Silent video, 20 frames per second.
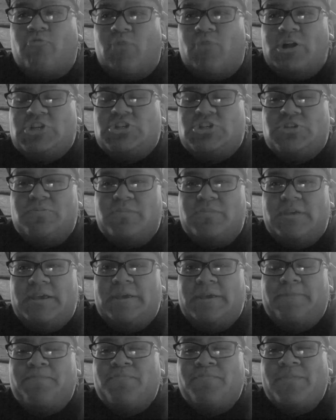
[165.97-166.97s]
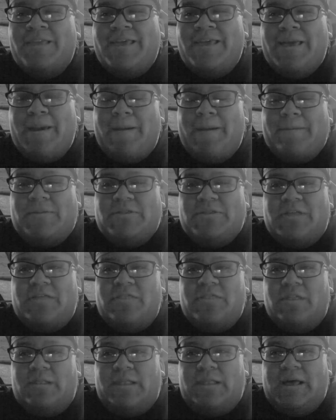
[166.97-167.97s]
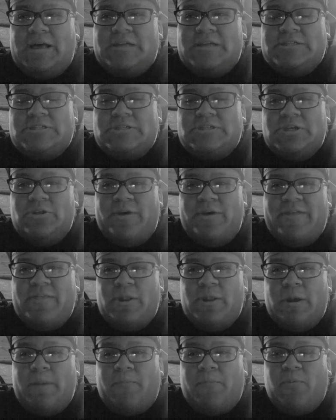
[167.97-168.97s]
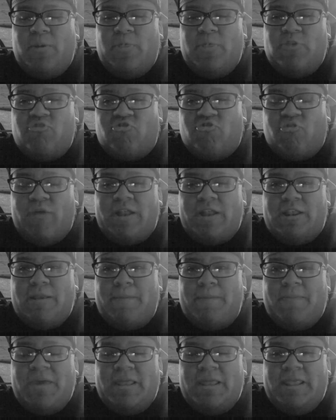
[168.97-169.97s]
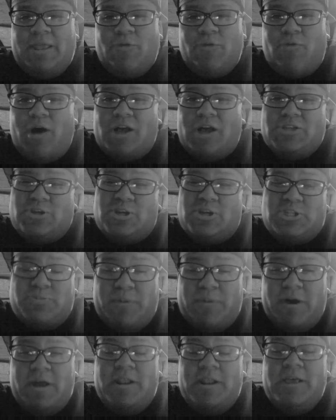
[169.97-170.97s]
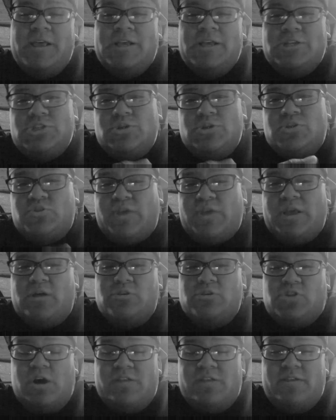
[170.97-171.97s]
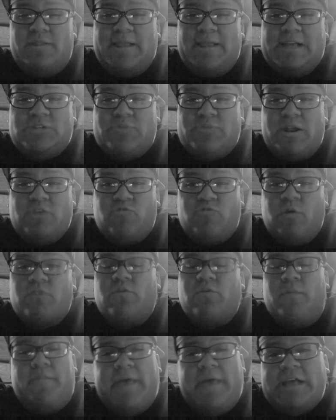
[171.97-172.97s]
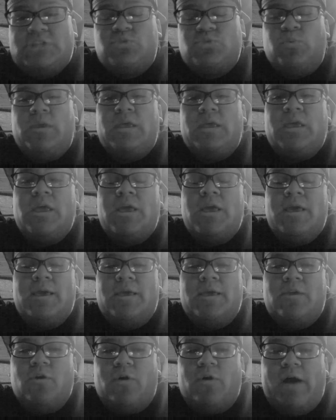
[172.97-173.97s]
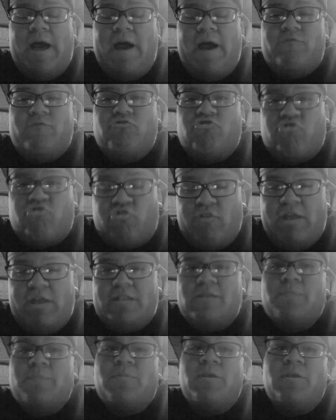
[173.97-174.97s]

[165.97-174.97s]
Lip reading: rushed to me. But nonetheless, you know, ended up with Trent pinning Rockstar Spud. So Trent goes on to the next round as well. So next week, you'll have Trent